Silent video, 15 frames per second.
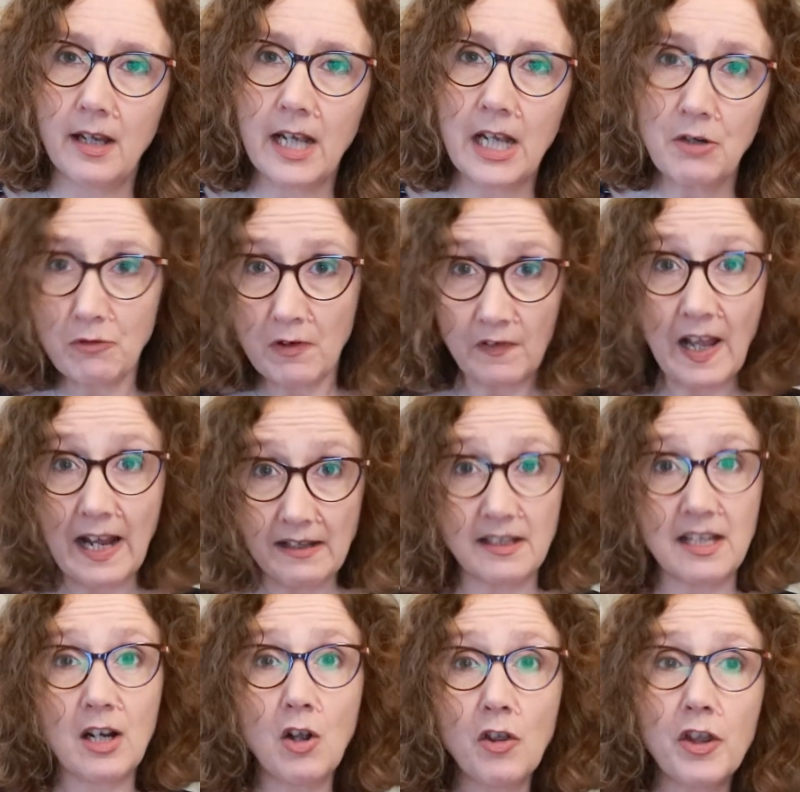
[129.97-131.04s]
And
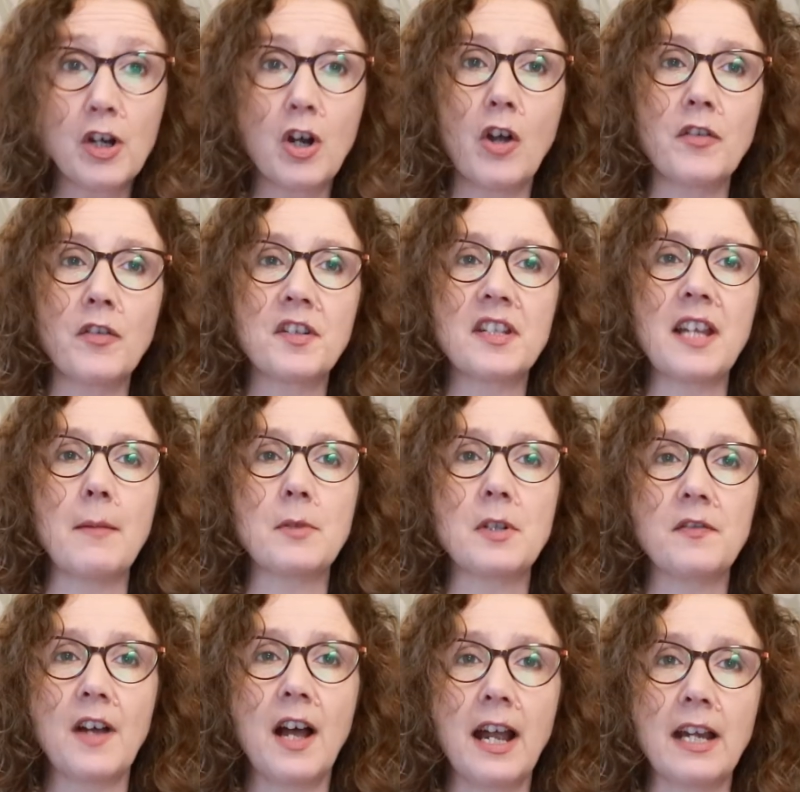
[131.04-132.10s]
reflecting on the concept
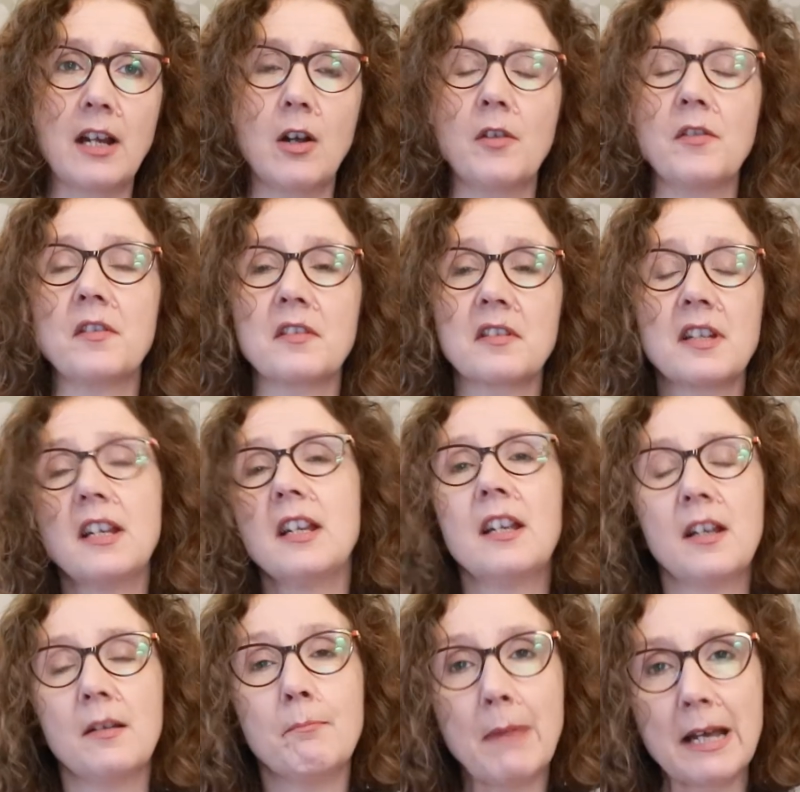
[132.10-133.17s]
of icons,
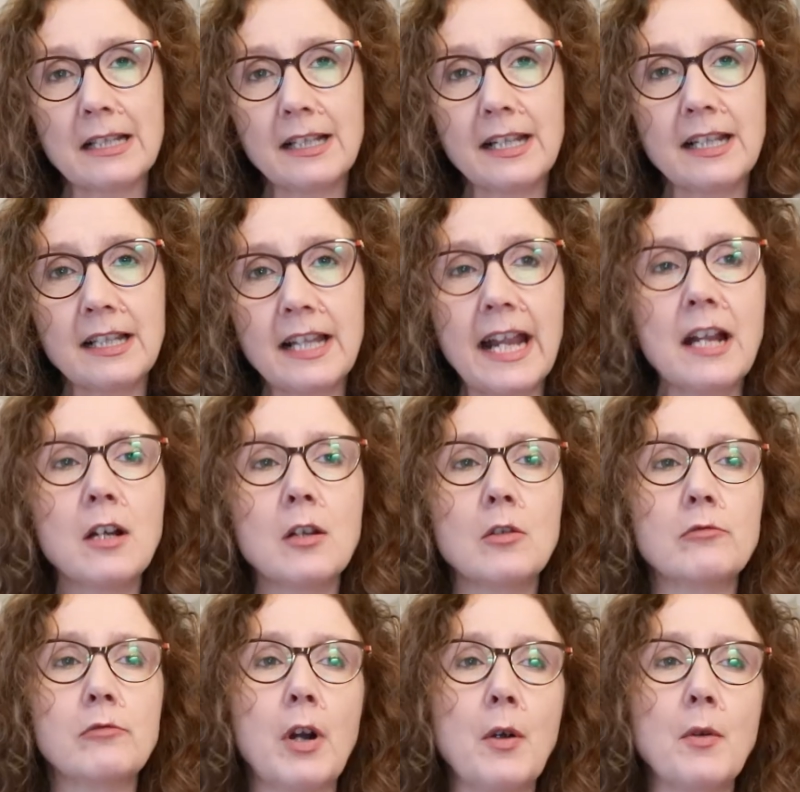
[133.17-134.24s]
Madeleine L'Engle
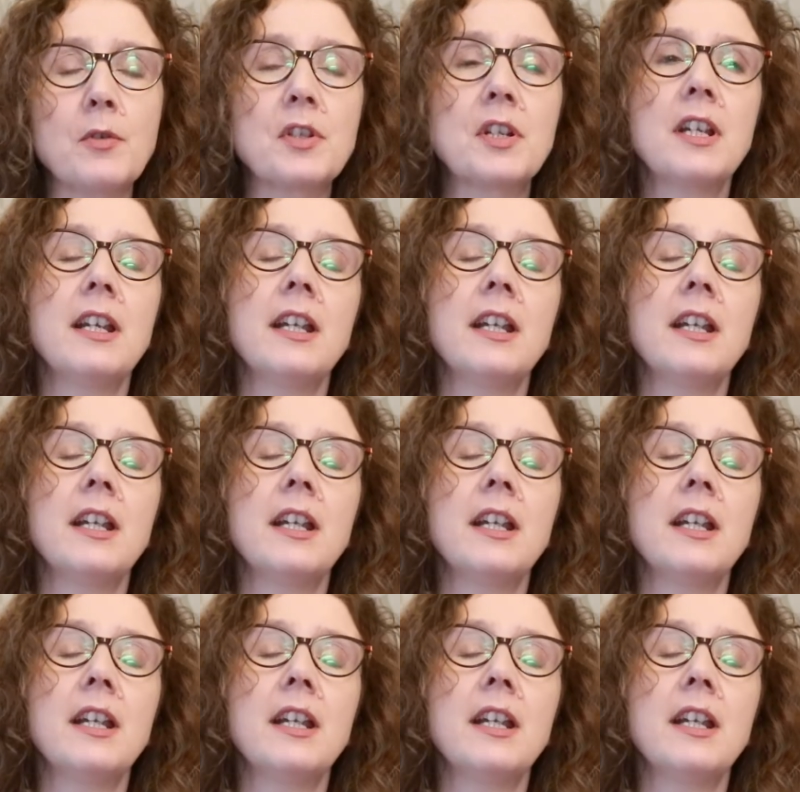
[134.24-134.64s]
wrote,